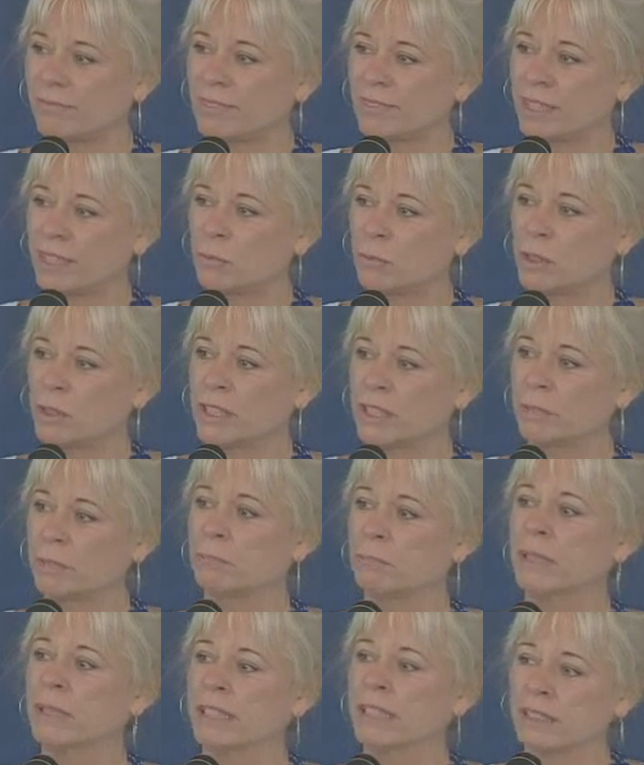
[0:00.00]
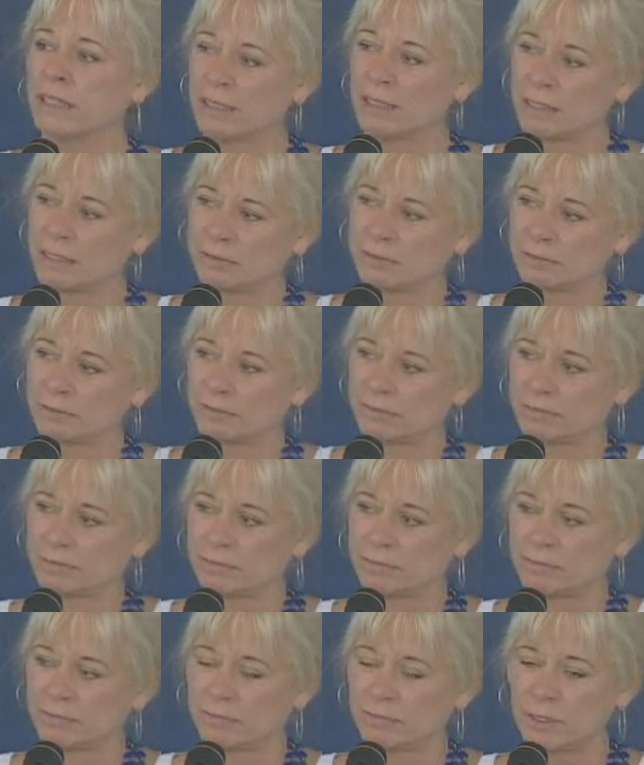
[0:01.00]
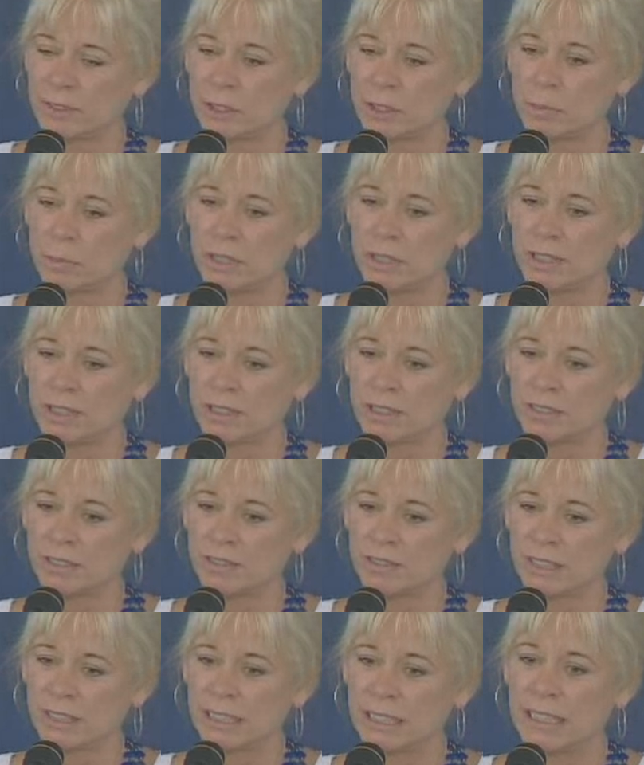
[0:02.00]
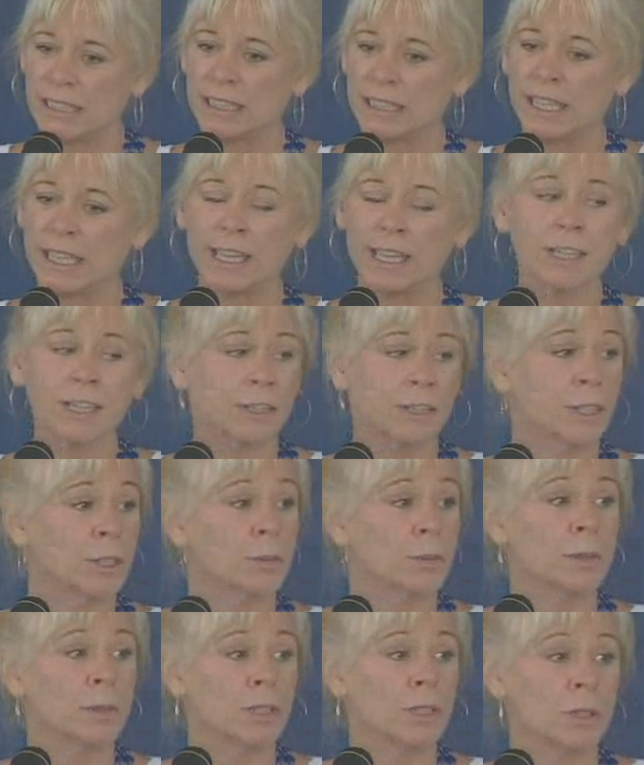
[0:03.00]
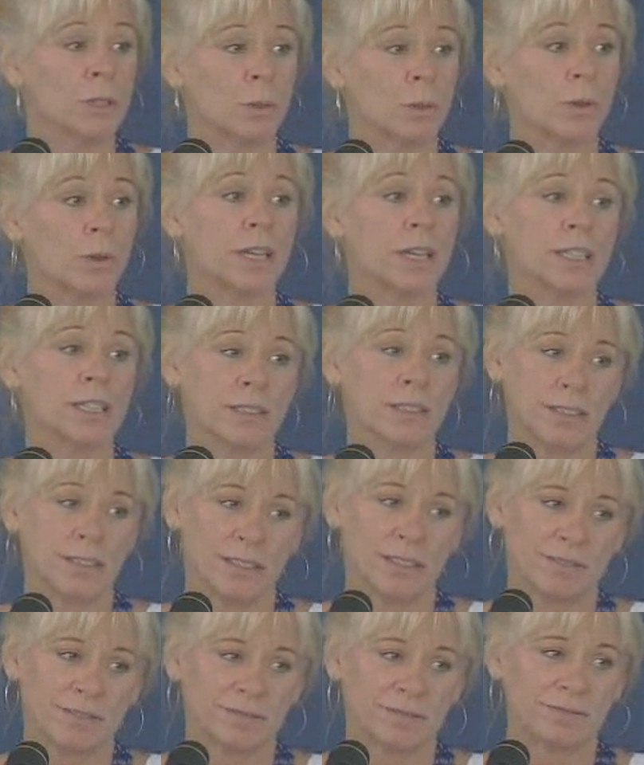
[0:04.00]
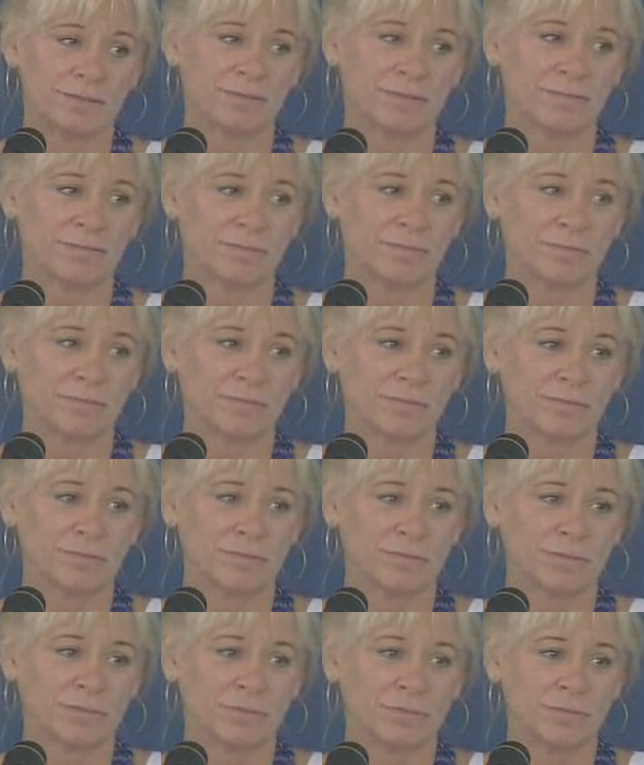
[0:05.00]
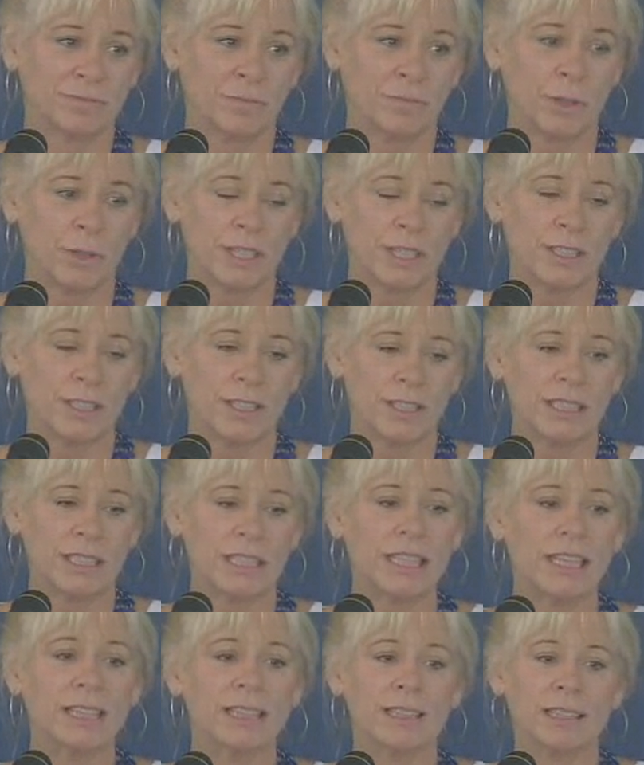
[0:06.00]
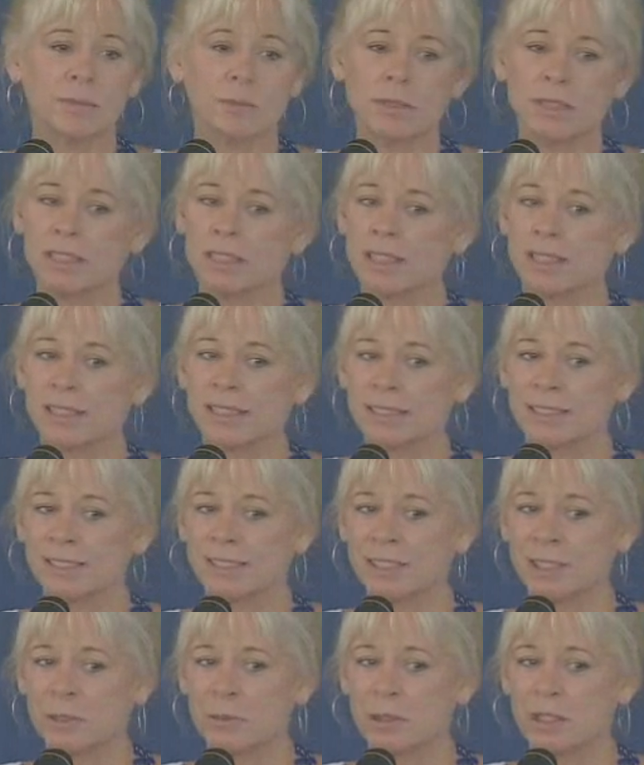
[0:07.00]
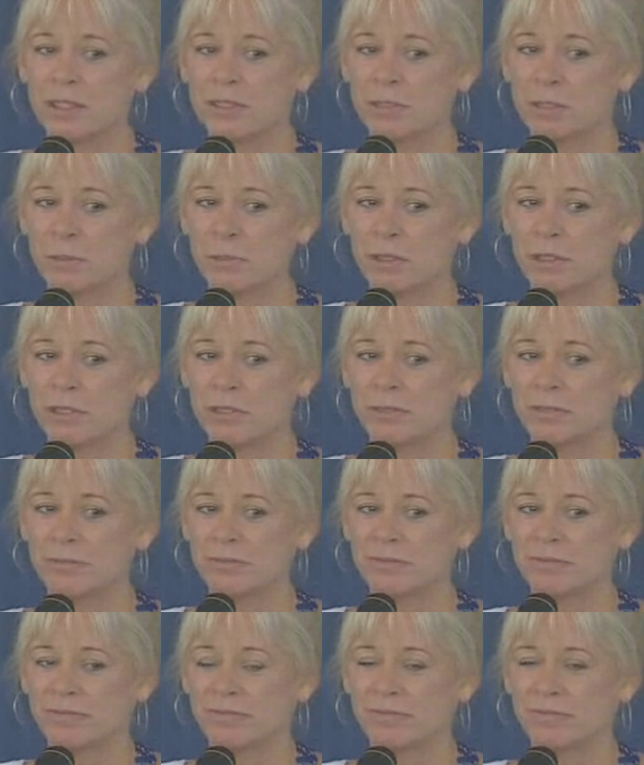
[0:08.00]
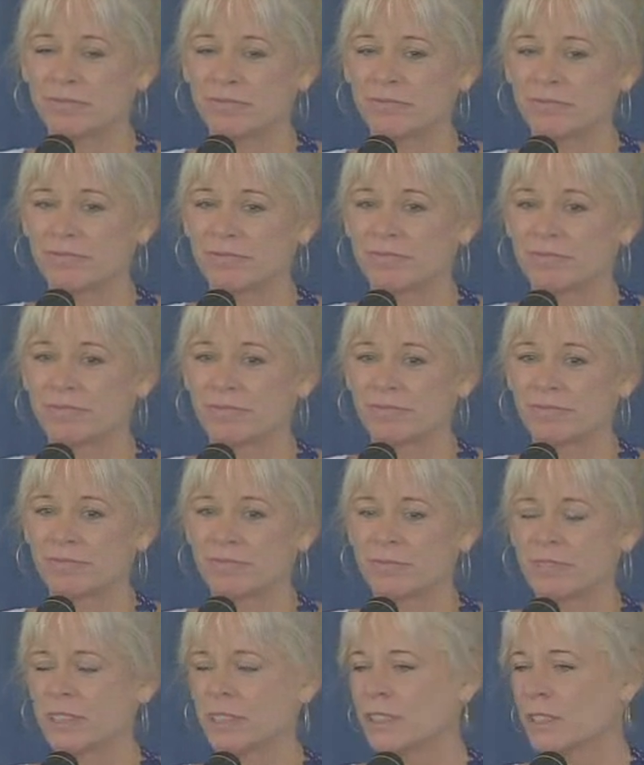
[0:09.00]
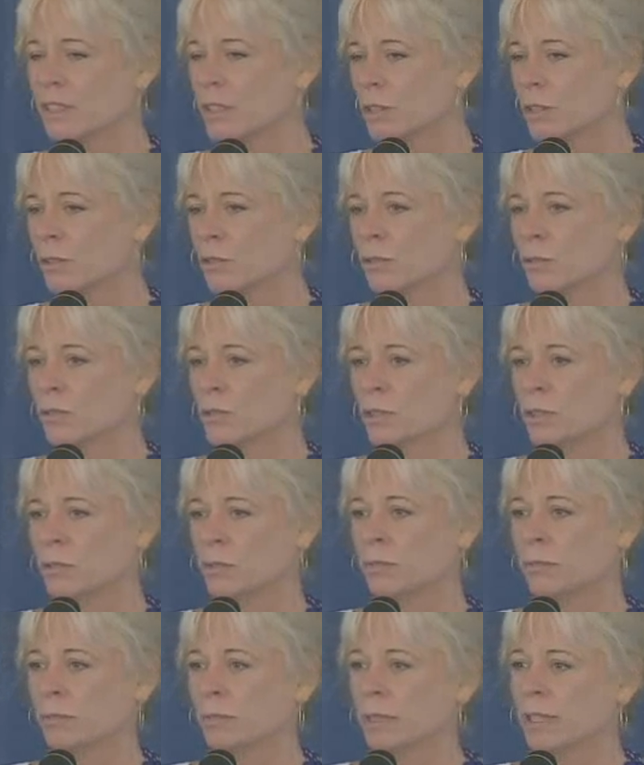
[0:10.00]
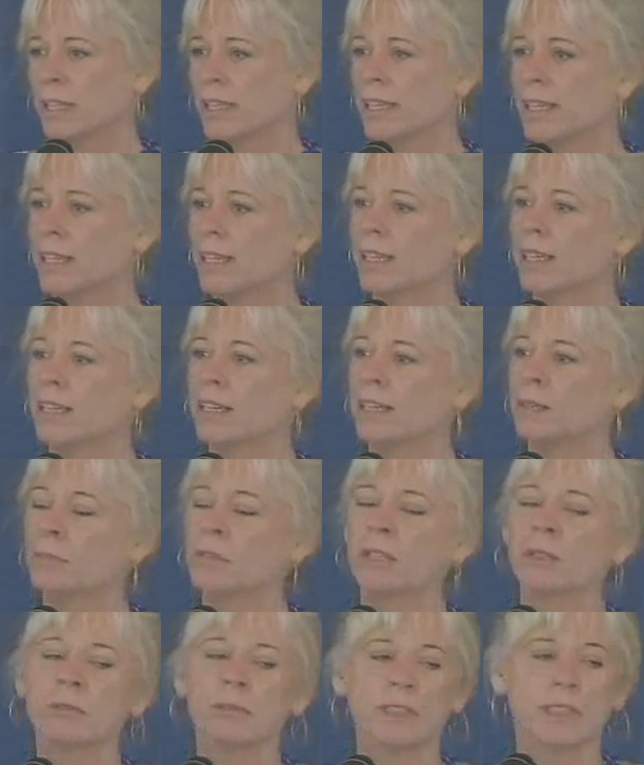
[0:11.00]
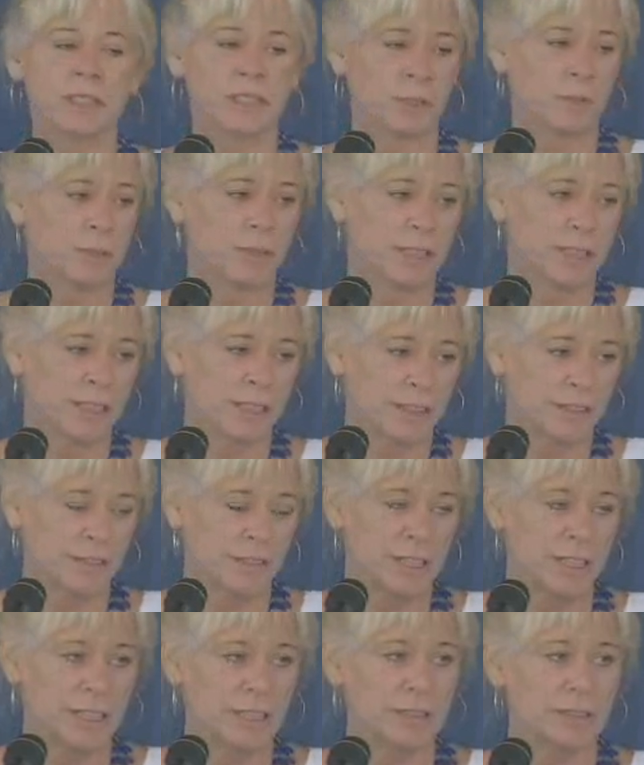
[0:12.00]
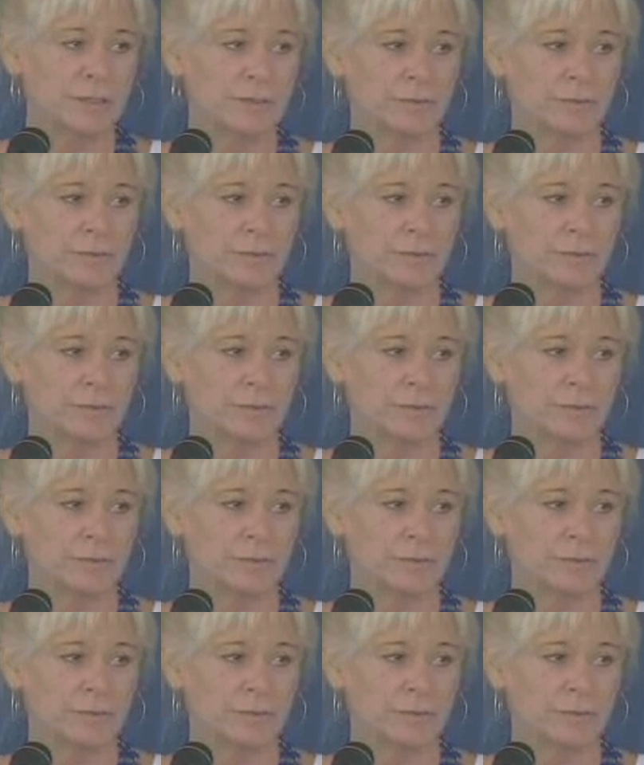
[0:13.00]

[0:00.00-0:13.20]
And when it meant to speak of inalienable rights, rights that cannot be taken away from you. This is huge, but I'm not really speaking of that.